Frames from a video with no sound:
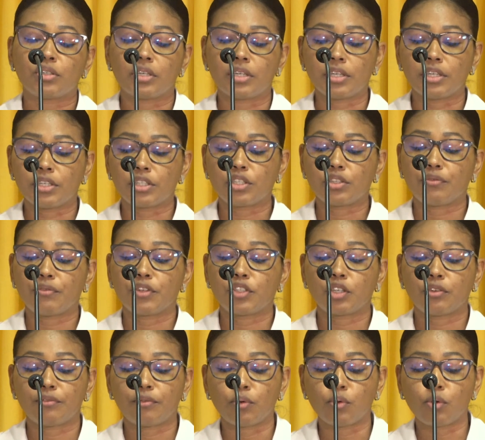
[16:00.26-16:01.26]
to urge
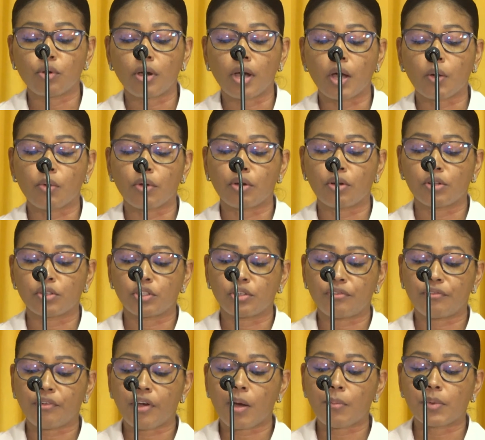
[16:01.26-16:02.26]
fisherfolk, aquaculture
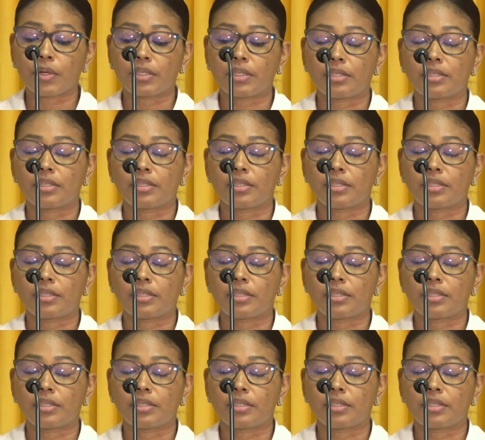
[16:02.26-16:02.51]
farmers,